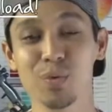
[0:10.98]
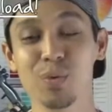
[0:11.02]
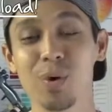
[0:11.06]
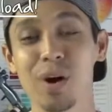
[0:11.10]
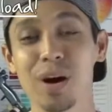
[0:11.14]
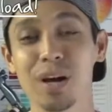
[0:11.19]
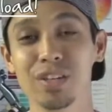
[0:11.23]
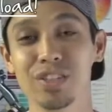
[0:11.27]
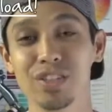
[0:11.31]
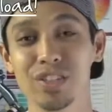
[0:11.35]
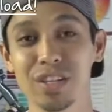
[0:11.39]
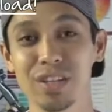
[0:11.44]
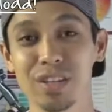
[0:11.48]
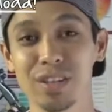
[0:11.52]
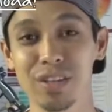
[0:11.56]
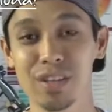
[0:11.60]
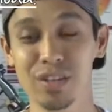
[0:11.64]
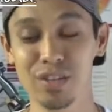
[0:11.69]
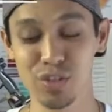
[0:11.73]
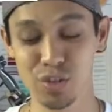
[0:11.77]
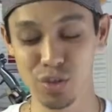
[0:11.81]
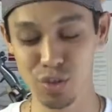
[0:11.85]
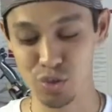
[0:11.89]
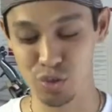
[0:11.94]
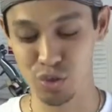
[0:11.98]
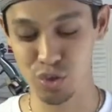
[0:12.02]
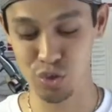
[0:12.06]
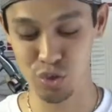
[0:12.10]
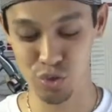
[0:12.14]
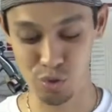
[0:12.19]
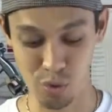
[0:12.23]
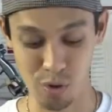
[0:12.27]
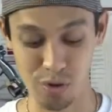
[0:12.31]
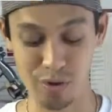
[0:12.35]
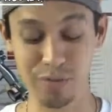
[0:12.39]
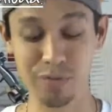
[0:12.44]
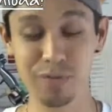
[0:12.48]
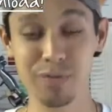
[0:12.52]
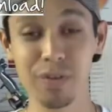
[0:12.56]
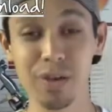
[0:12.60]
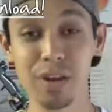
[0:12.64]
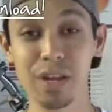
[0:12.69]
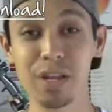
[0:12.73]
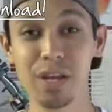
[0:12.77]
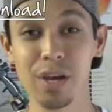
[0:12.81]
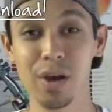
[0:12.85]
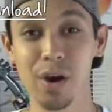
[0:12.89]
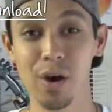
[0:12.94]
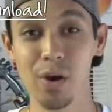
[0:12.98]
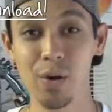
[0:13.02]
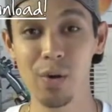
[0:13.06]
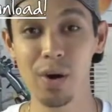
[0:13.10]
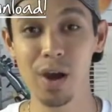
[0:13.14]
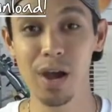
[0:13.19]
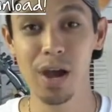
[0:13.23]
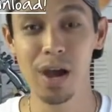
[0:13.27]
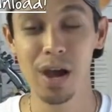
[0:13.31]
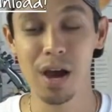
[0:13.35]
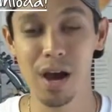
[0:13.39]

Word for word: for watching this short video